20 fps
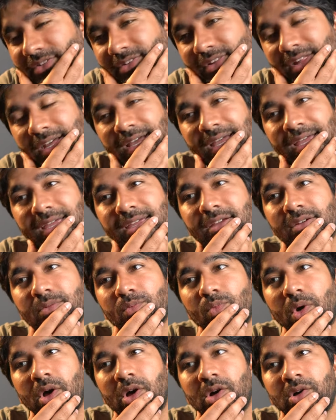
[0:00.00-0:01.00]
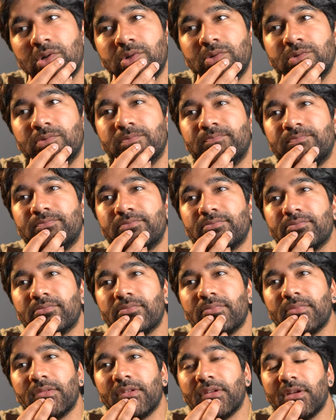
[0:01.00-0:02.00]
it's like, well,
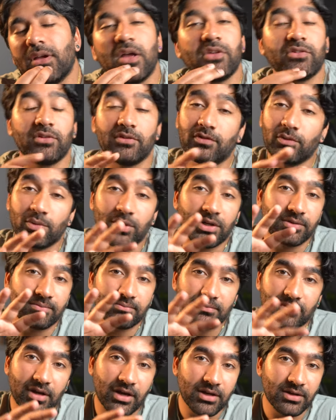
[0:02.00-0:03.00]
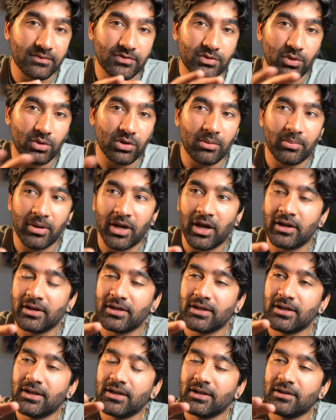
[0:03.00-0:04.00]
if you want to kind of talk
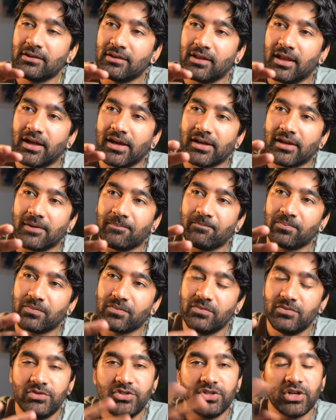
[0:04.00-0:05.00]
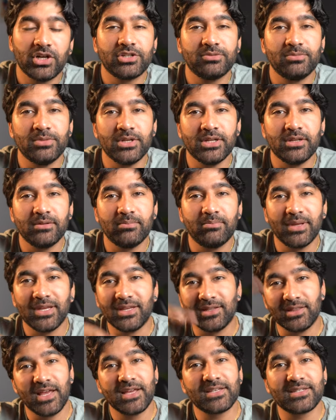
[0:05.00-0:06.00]
about like judgment
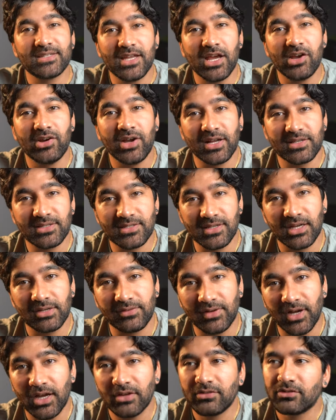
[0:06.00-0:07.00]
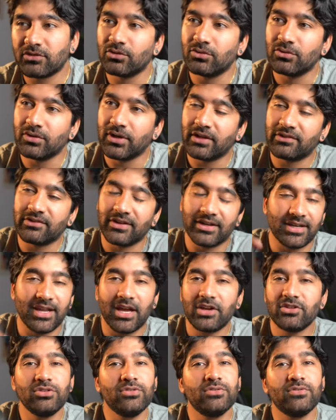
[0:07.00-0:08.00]
being less now outside of high school, it's like
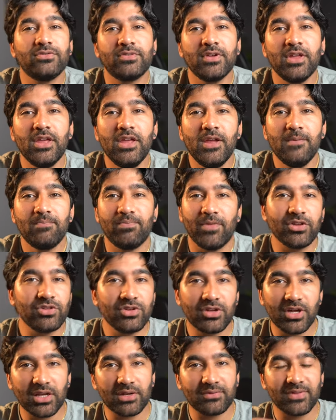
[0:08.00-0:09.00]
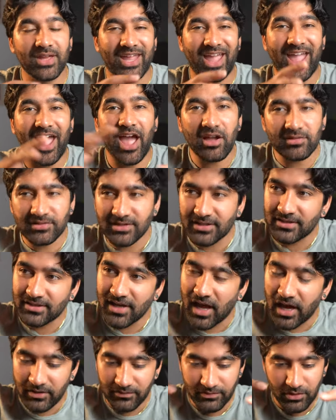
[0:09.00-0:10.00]
now you're kind of like
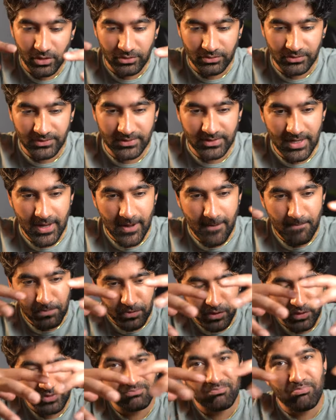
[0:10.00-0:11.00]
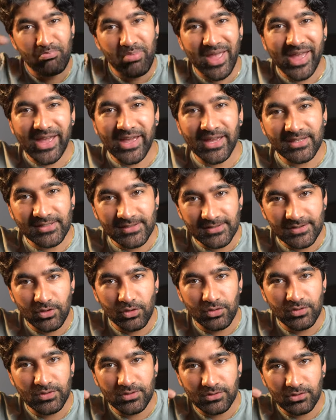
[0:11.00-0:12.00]
outside of those bands,
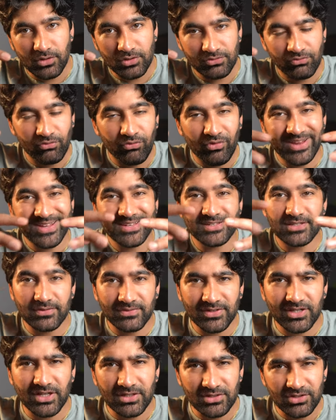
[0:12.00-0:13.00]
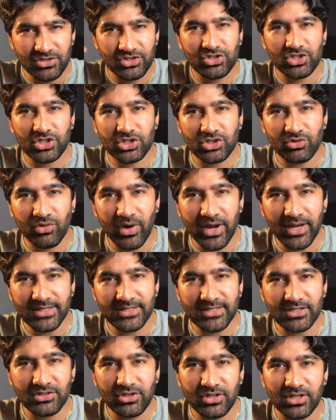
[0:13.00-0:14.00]
those rings of
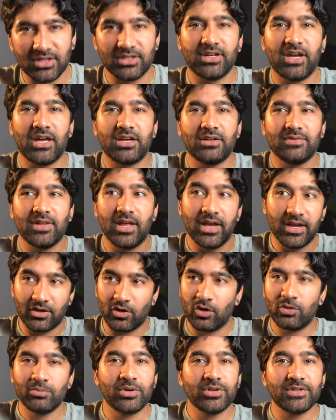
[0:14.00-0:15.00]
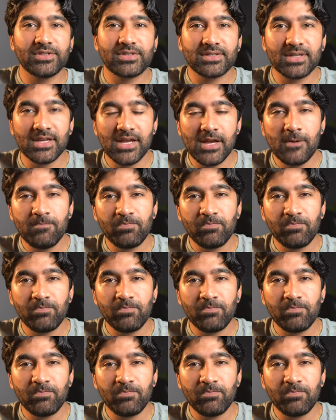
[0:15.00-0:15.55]
constraint, and you can kind of like almost